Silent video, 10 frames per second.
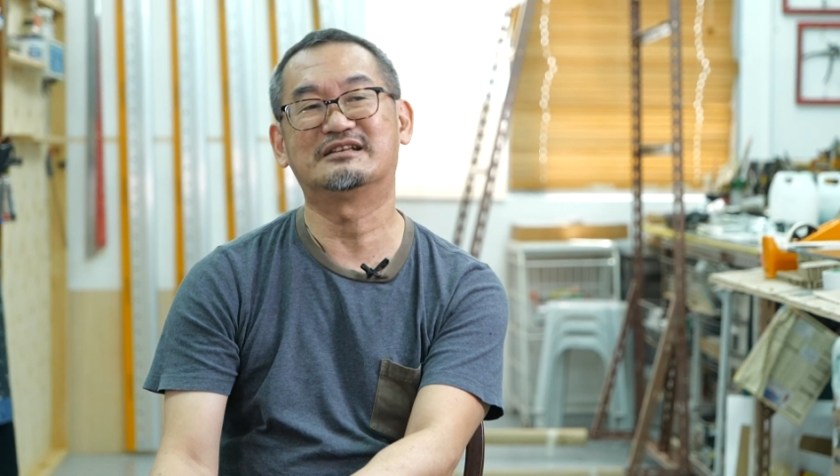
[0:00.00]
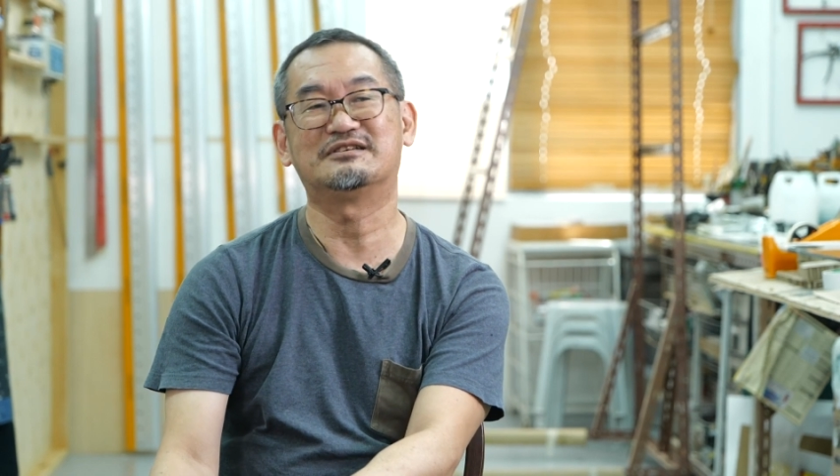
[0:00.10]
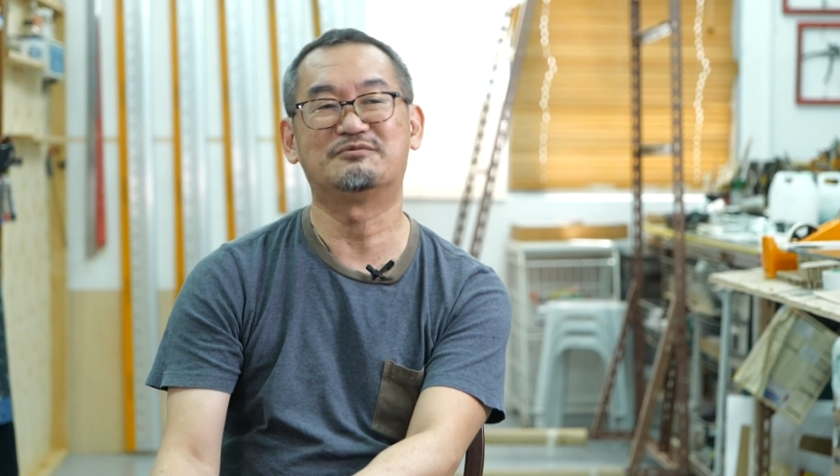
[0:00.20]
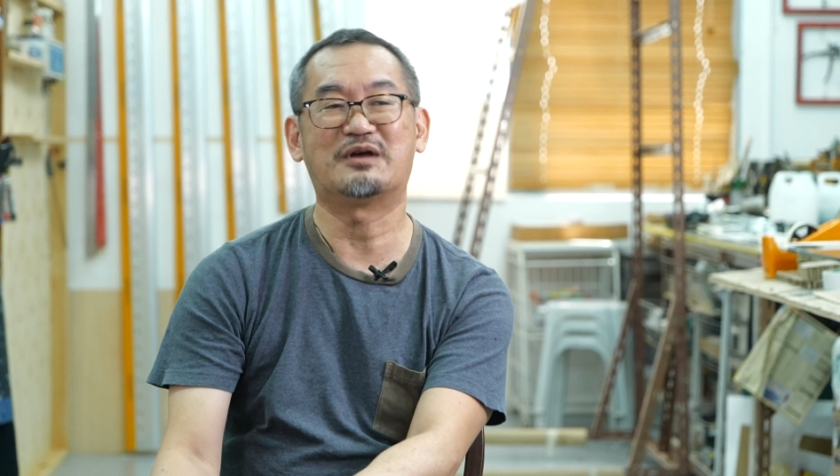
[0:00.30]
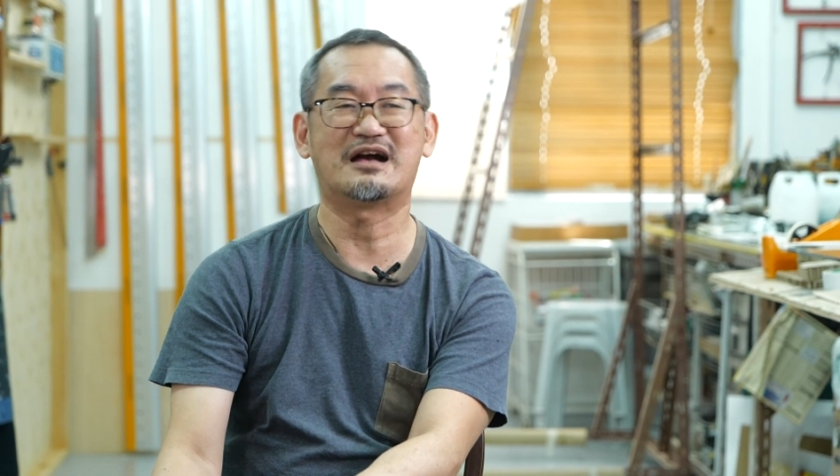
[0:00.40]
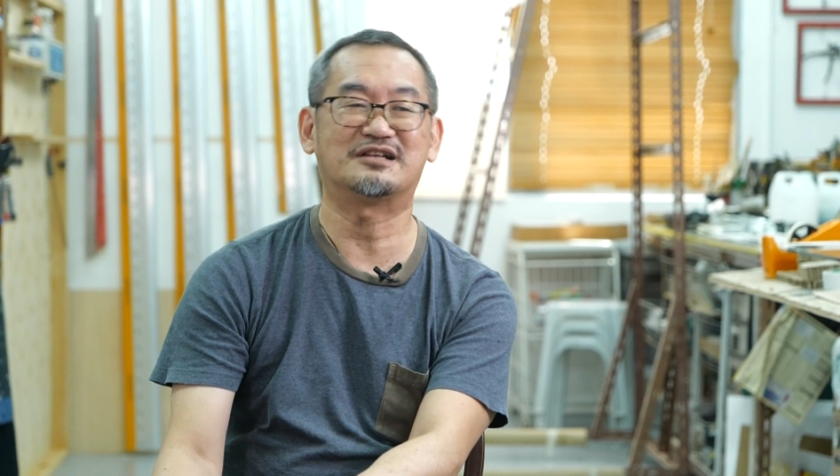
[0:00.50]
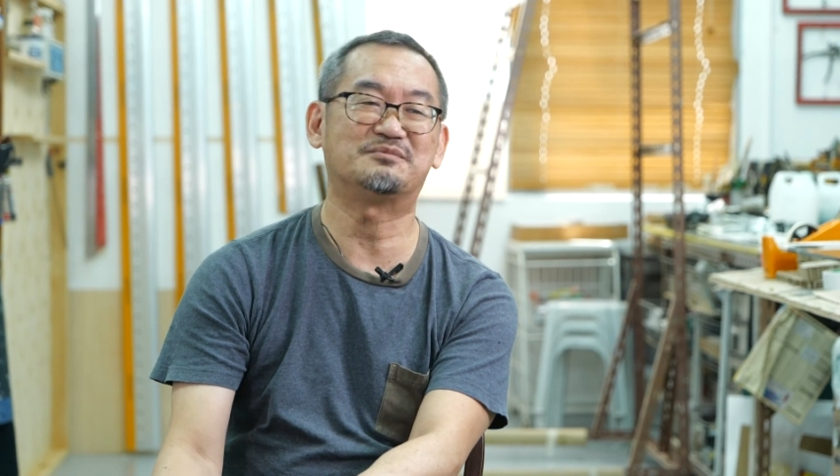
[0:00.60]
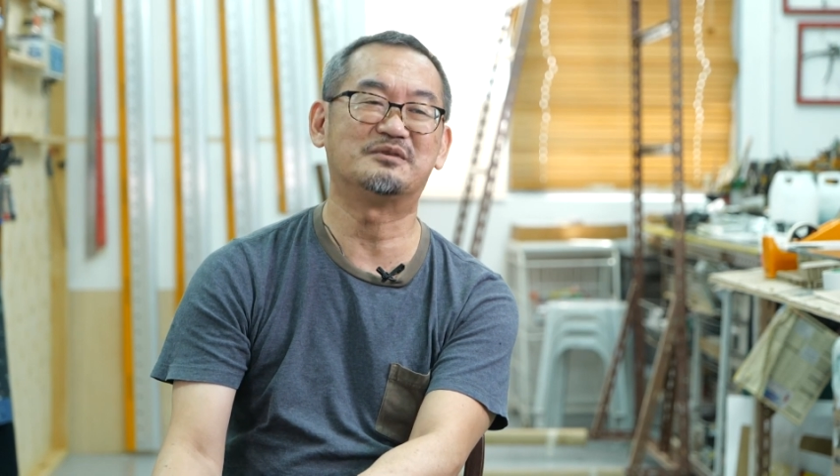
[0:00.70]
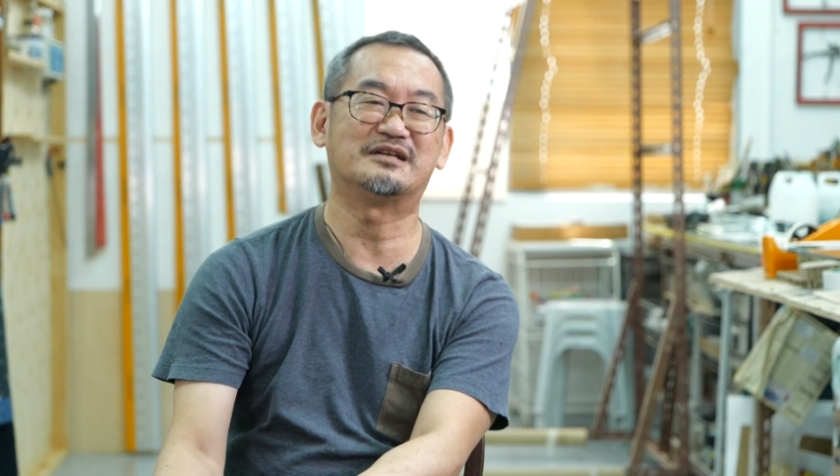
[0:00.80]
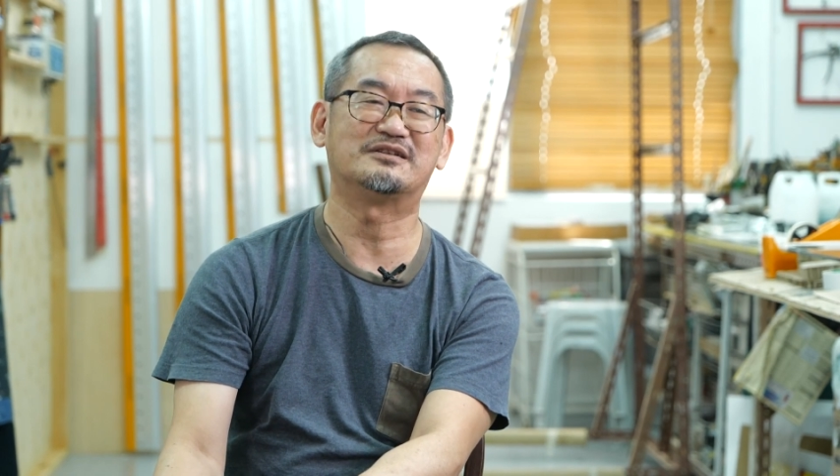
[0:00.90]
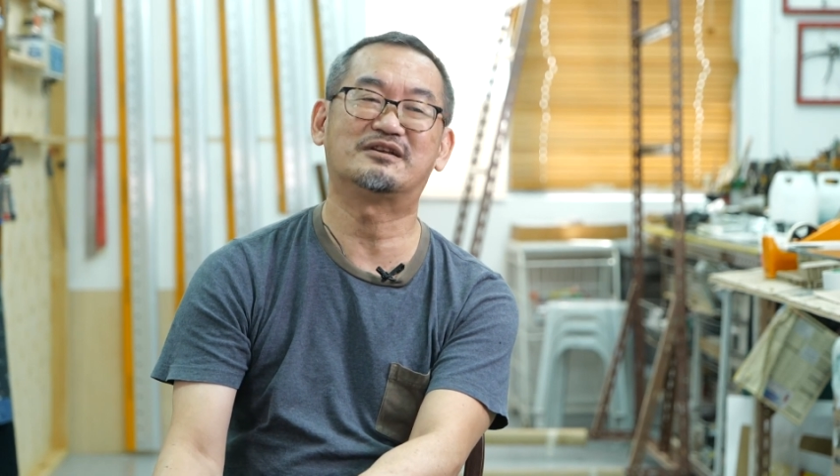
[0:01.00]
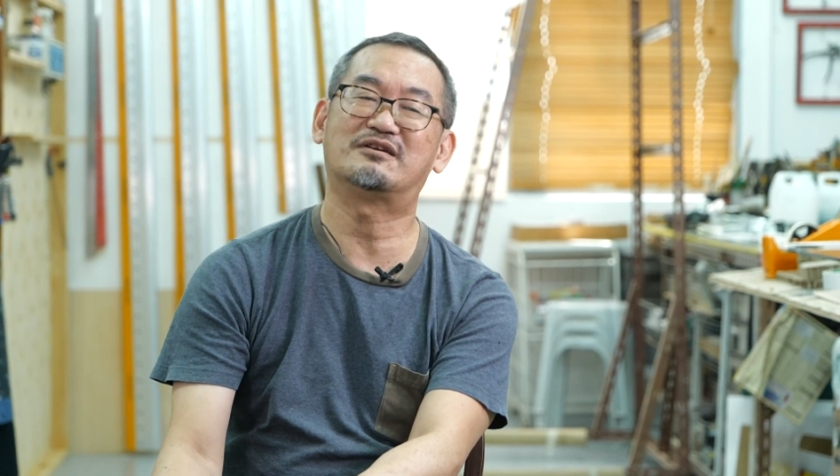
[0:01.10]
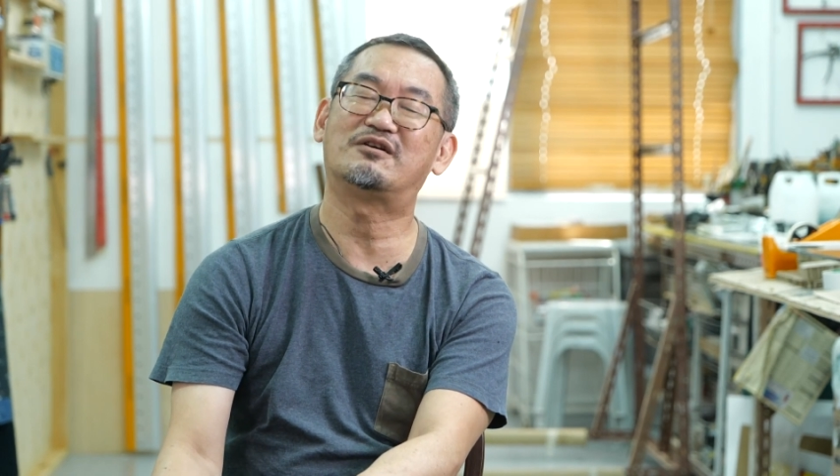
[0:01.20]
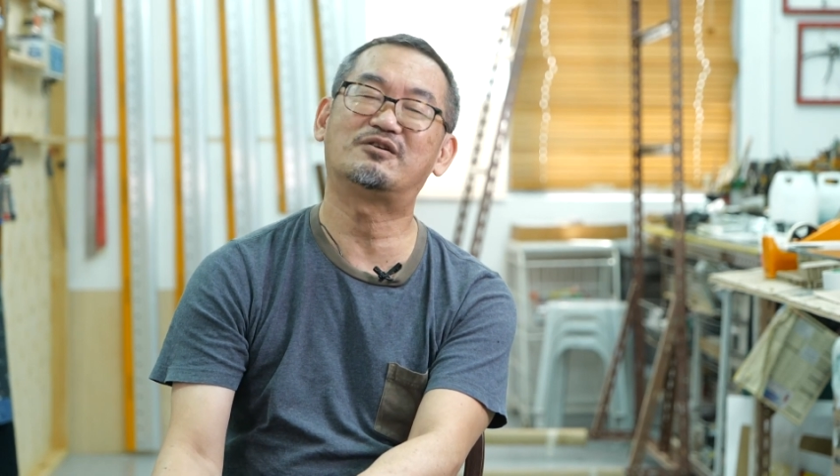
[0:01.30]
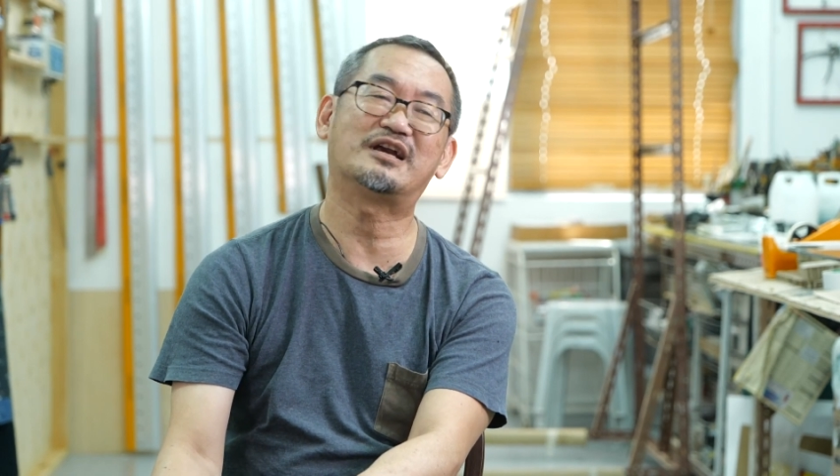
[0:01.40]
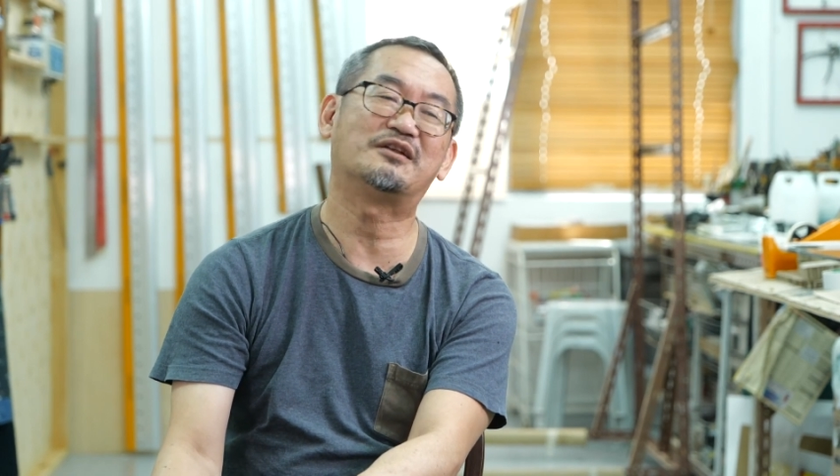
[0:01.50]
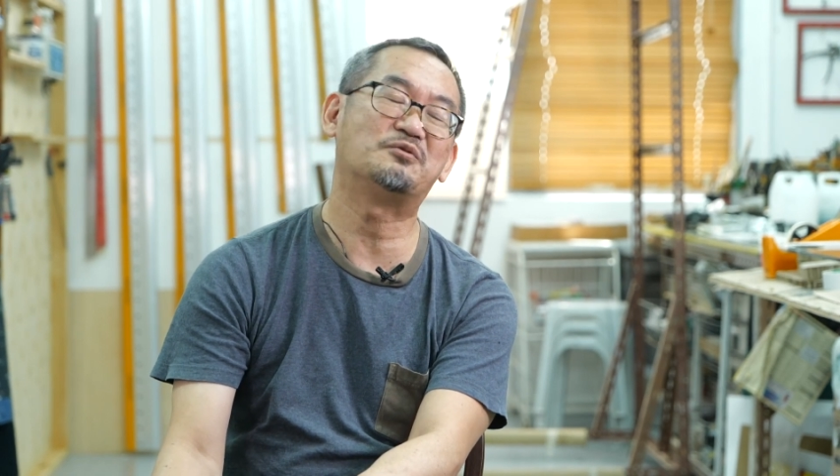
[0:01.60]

then he asked me again, said, okay,